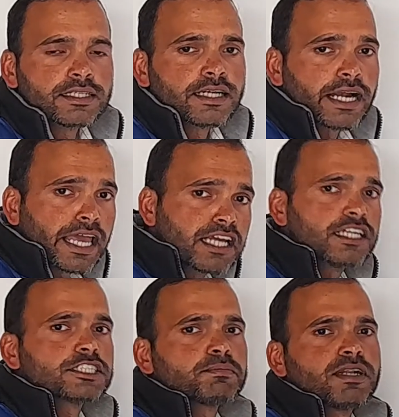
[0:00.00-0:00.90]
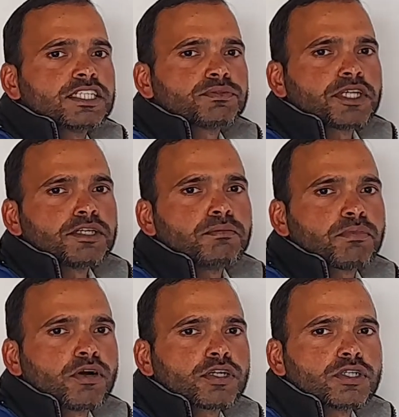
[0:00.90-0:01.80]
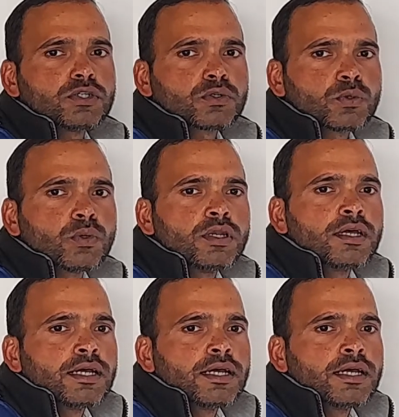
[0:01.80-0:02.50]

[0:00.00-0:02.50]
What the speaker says: and angles plays very important role